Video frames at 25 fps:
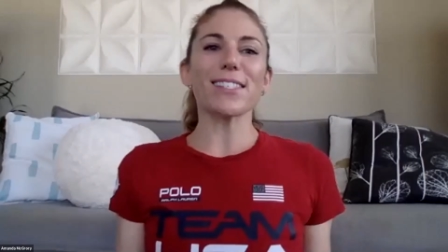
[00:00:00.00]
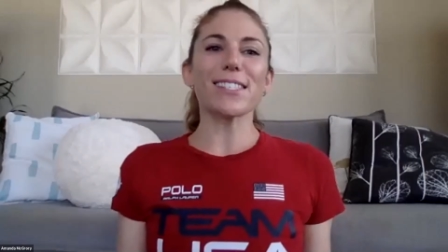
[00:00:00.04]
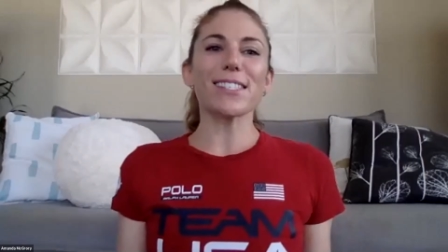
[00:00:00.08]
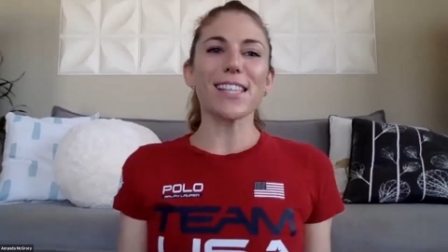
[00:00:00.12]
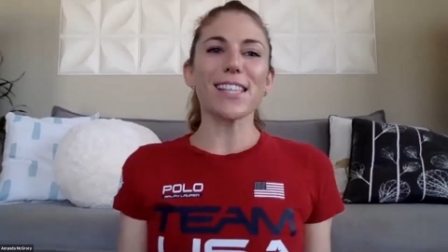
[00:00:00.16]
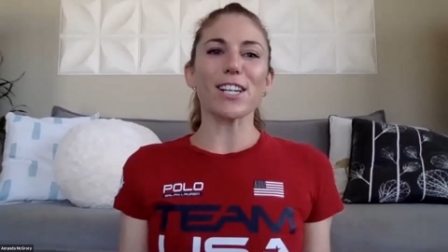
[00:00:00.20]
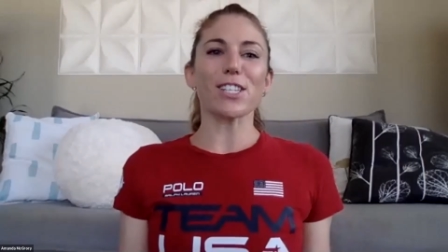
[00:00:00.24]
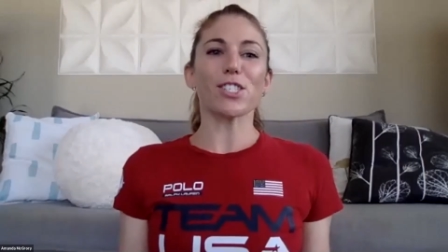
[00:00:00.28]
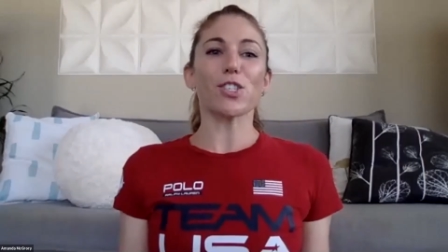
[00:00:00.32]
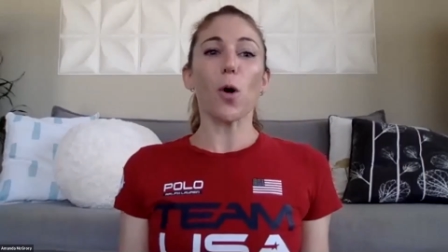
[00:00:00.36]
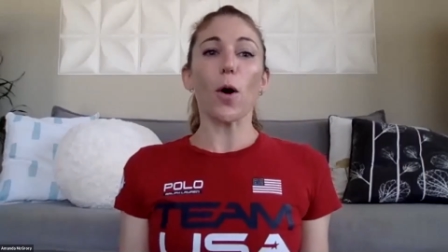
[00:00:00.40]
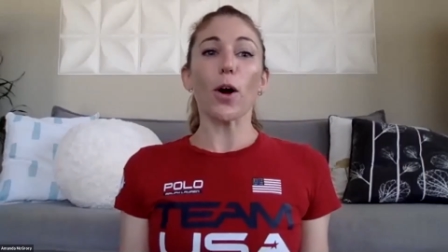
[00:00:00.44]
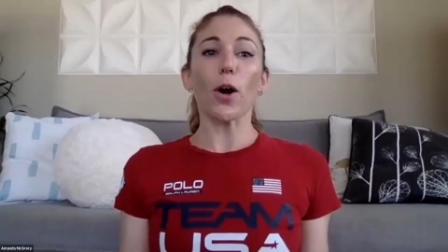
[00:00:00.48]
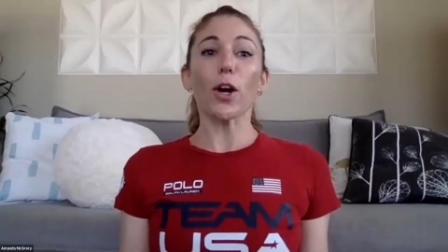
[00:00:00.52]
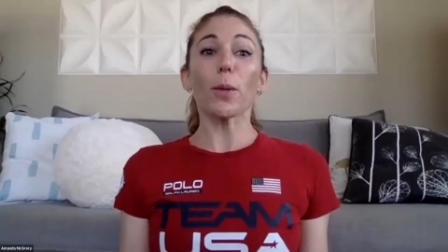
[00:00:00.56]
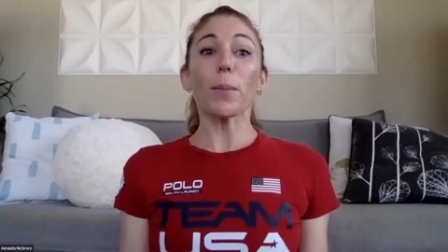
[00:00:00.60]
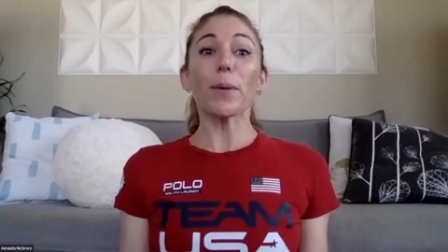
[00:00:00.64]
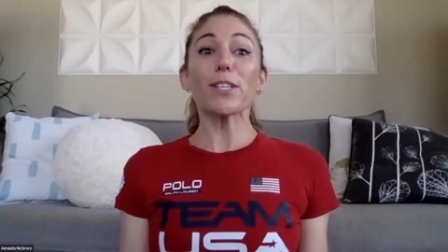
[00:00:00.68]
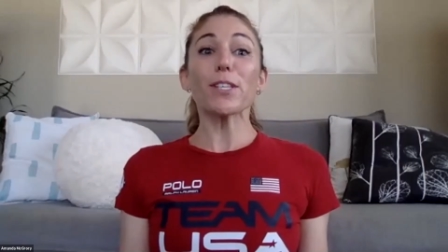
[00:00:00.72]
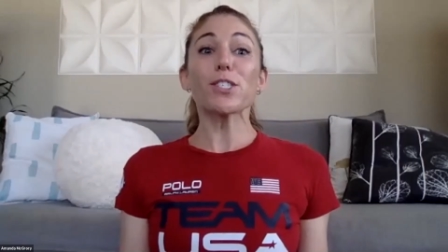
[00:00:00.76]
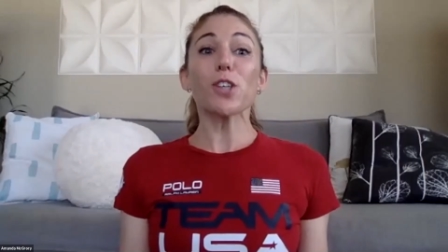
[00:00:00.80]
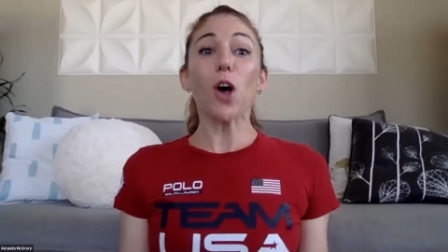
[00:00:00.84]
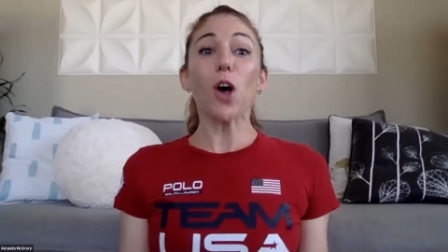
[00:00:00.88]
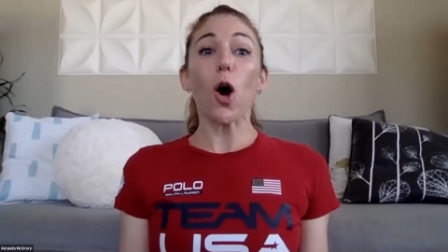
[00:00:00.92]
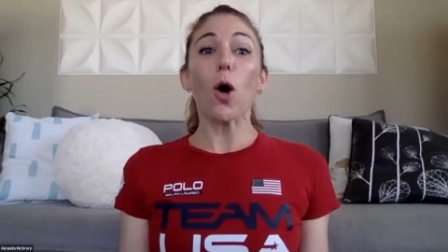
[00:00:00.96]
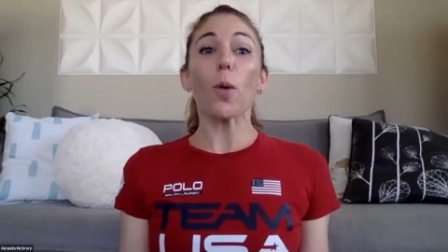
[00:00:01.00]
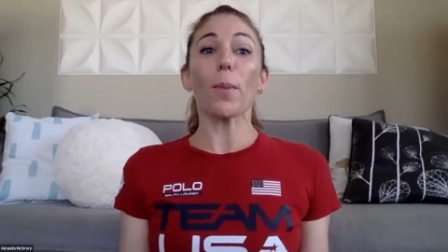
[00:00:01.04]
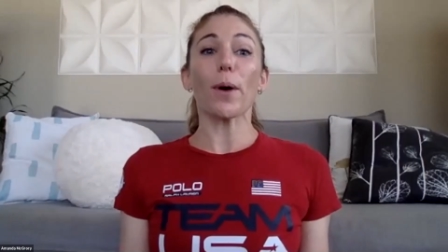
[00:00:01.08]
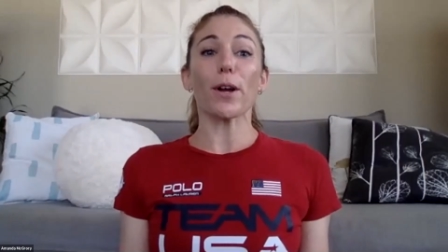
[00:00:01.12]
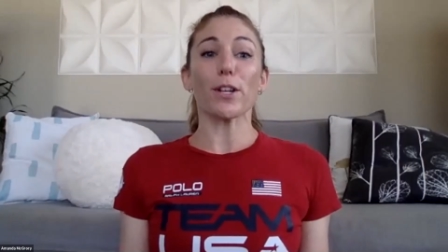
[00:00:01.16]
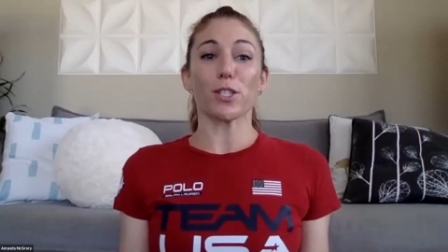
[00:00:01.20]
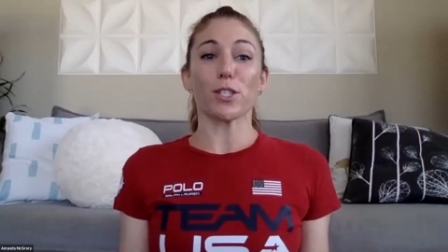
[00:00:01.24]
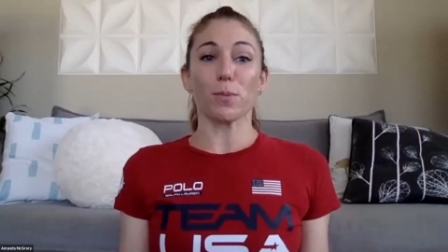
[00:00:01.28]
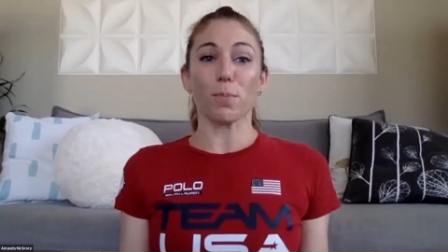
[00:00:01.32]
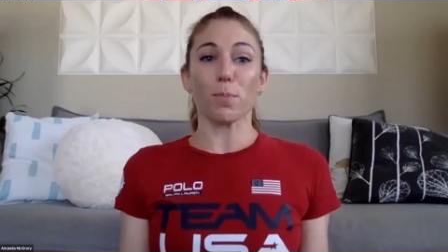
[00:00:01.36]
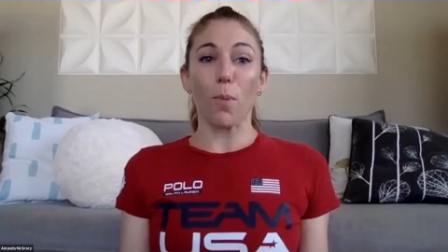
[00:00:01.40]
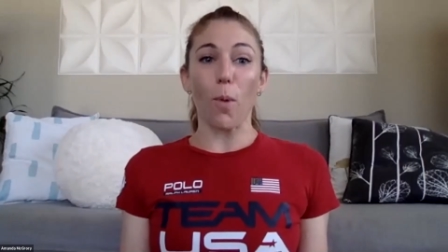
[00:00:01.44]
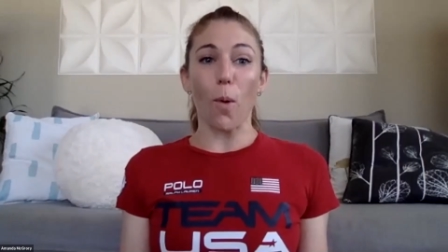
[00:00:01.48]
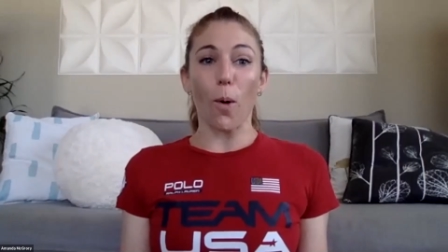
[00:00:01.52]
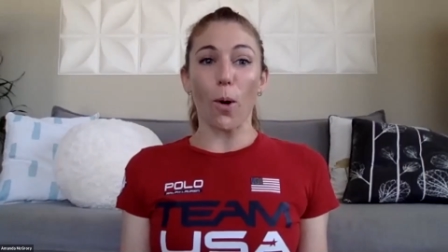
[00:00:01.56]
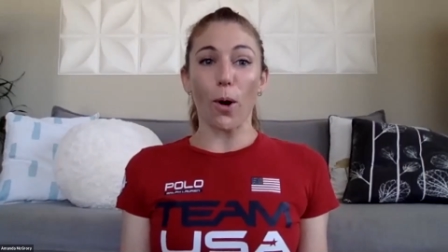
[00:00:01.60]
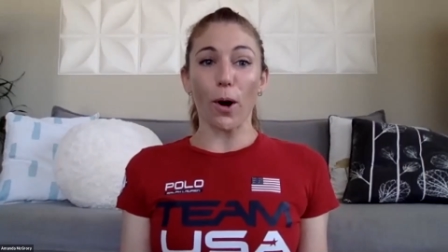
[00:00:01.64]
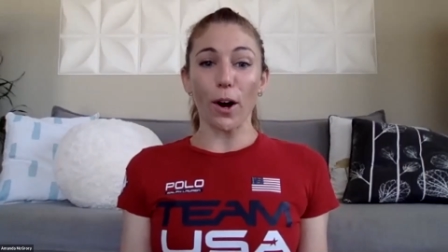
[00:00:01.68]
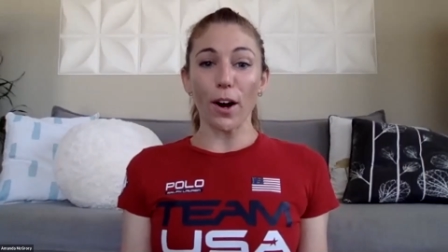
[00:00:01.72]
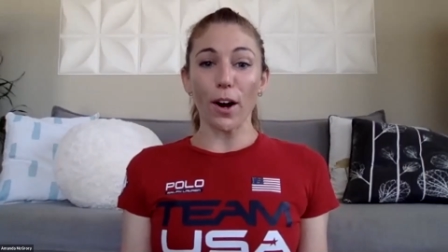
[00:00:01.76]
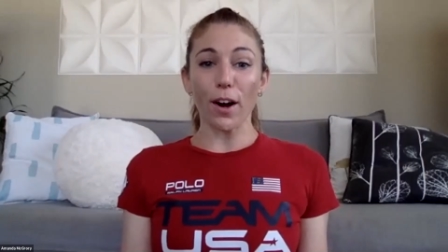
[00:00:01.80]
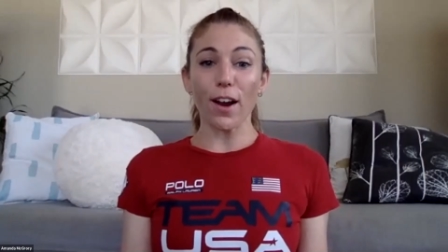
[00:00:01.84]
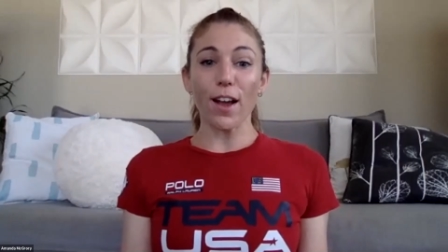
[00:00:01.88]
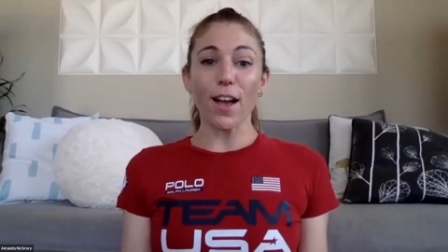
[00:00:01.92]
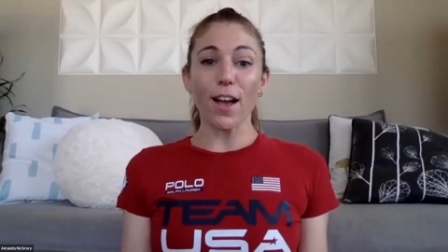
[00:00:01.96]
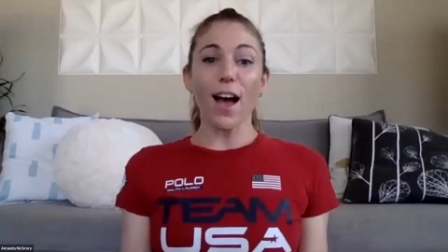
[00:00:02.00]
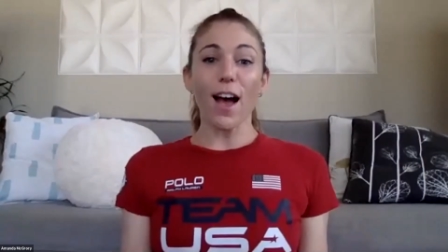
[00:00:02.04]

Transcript: there's going to be so much more